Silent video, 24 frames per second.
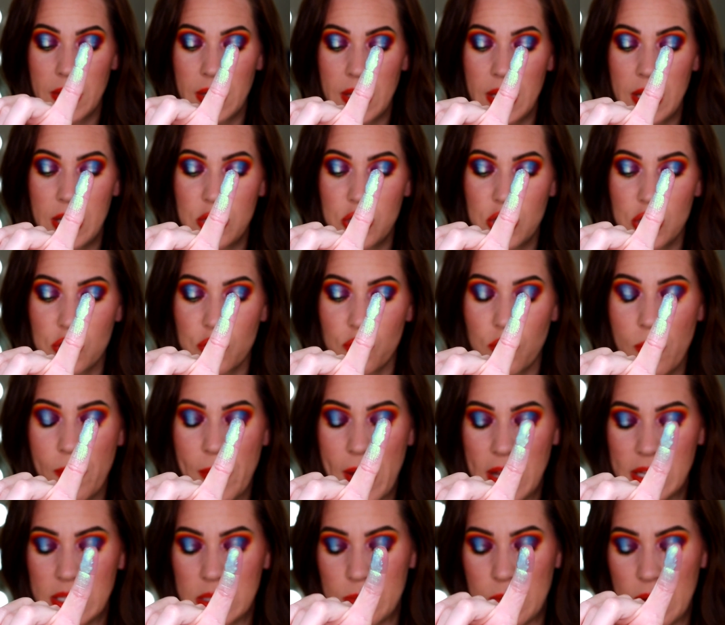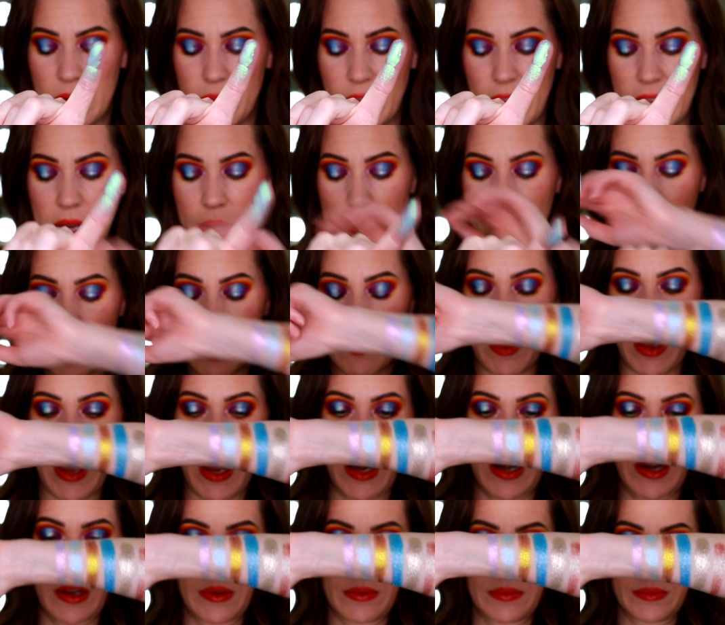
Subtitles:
It just reminds me of like a mermaid.